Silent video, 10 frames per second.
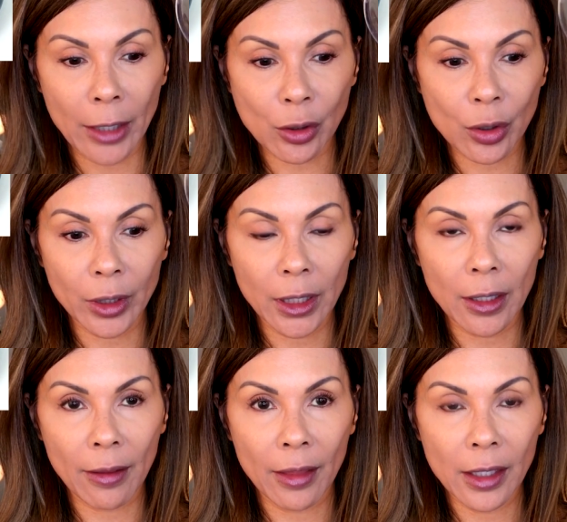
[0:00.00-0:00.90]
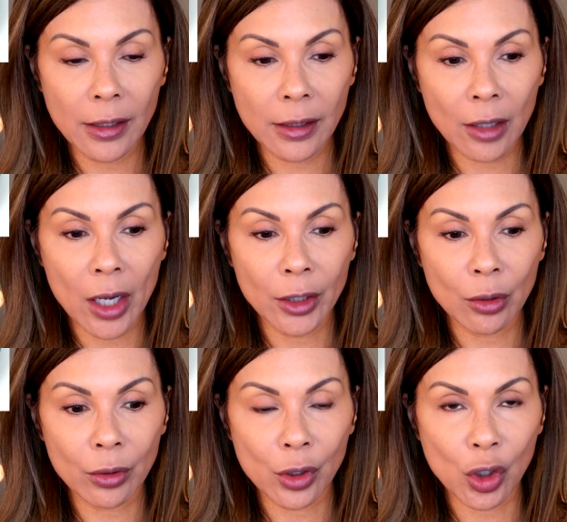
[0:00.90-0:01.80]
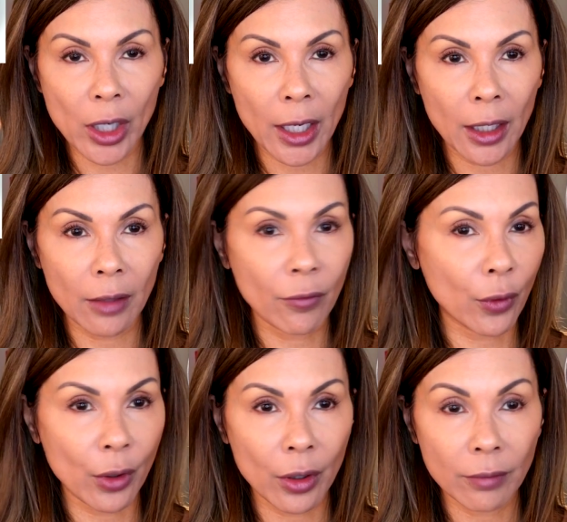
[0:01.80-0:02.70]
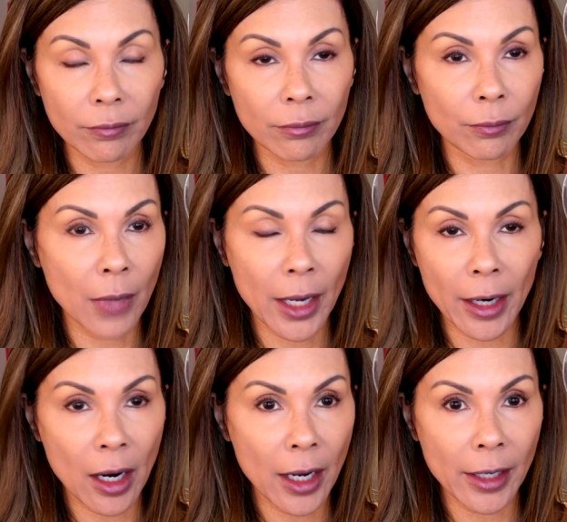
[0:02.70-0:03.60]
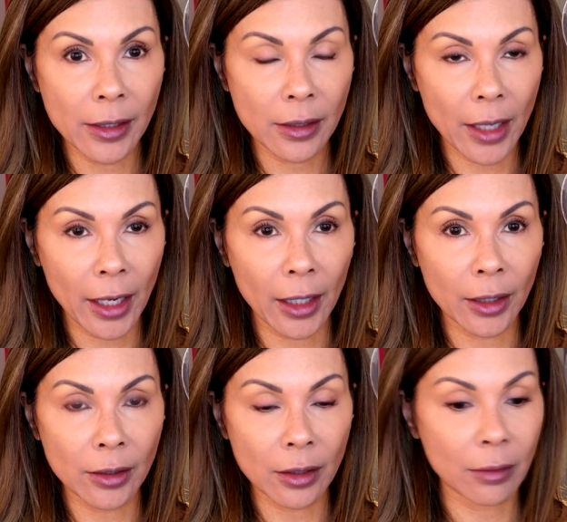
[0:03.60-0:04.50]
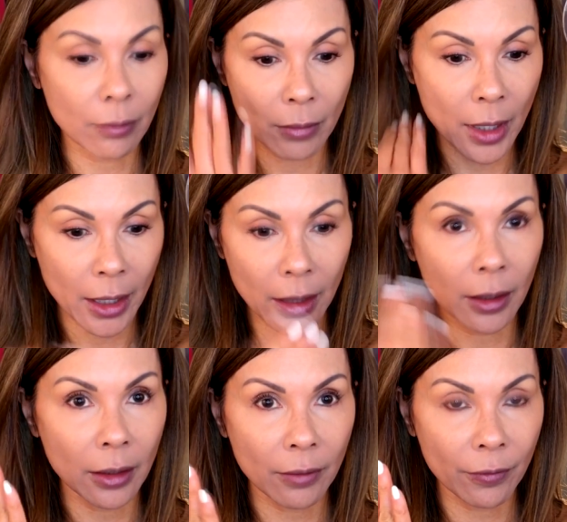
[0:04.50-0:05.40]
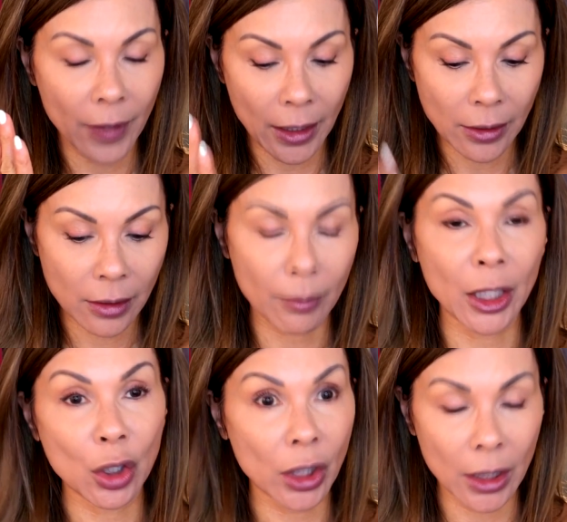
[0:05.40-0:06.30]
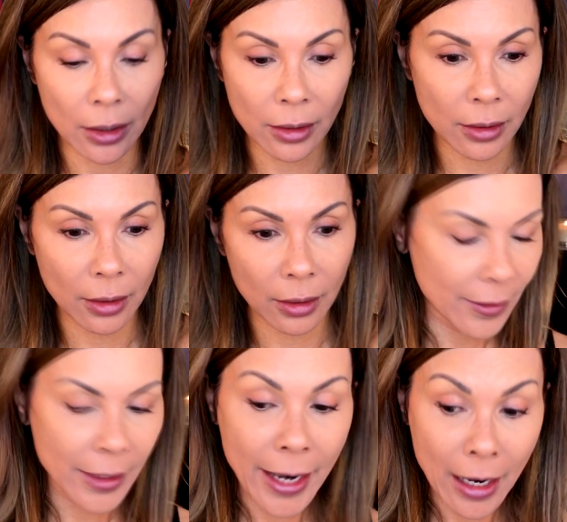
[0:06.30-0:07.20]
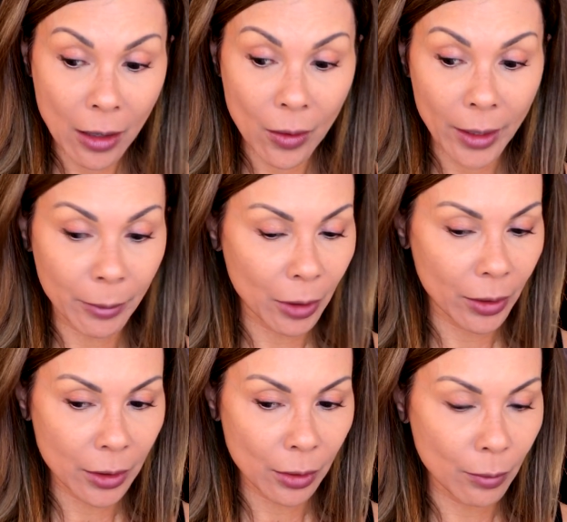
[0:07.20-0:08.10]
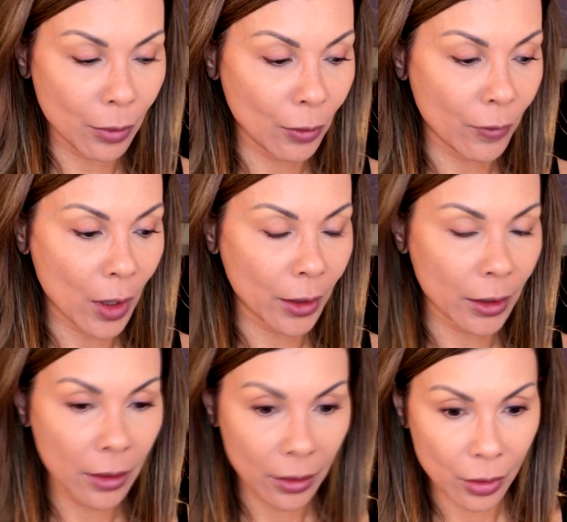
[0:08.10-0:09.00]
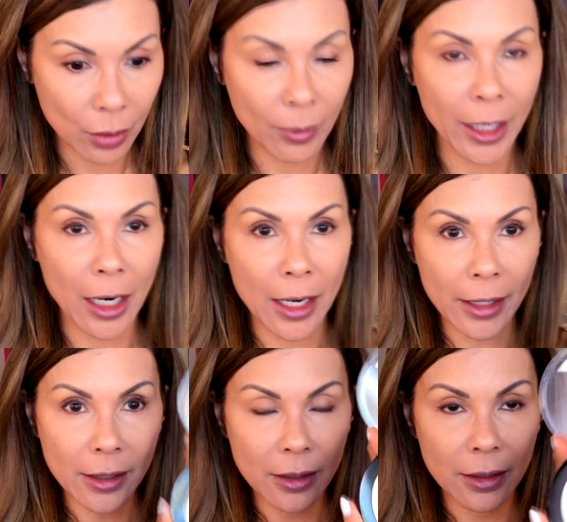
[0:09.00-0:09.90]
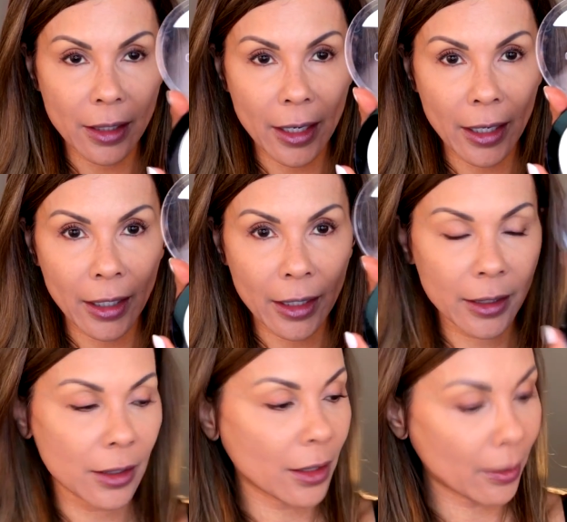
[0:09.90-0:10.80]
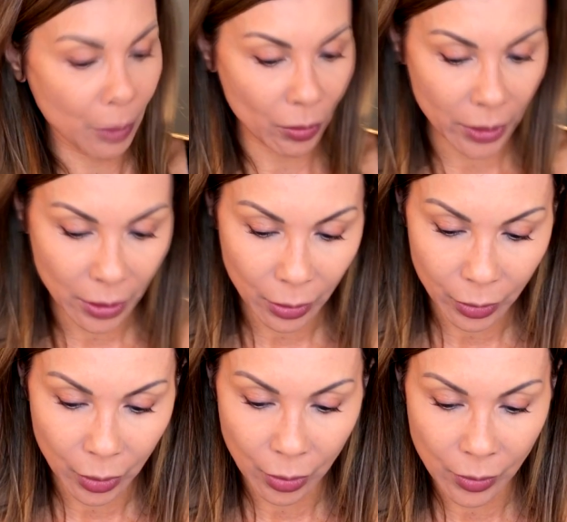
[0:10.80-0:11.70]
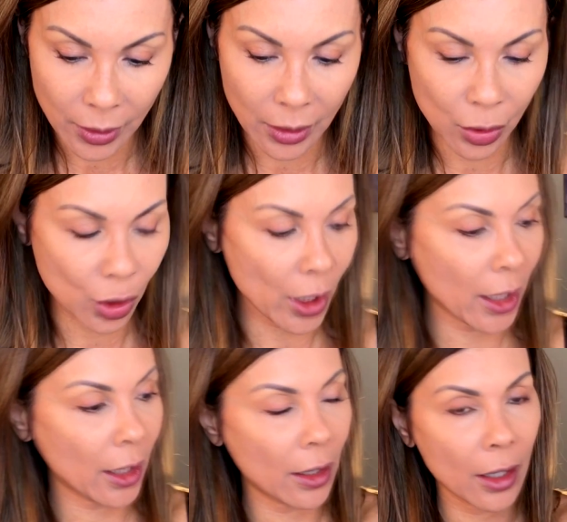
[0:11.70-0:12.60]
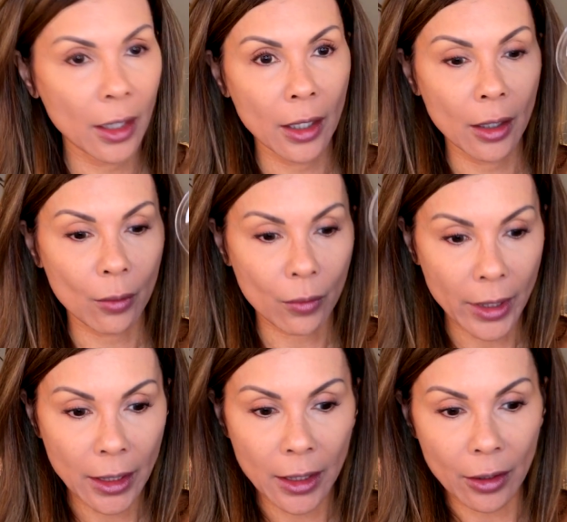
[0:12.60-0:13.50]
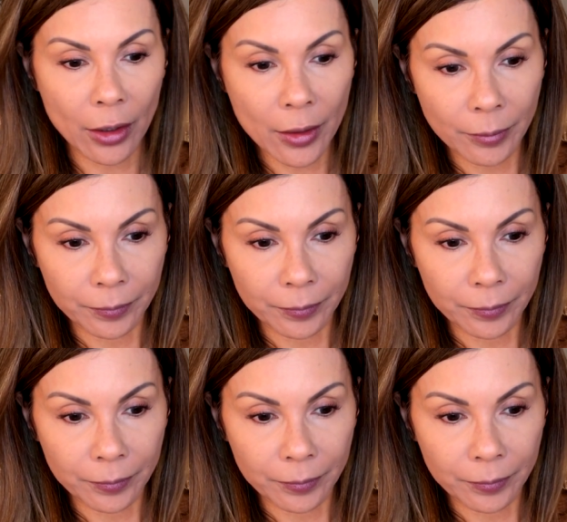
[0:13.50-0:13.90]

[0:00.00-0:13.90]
actually this contour shade for my eyes and my face, my cheeks. Now I'm going to move on to my eyes, and I'm going to use this shade right here.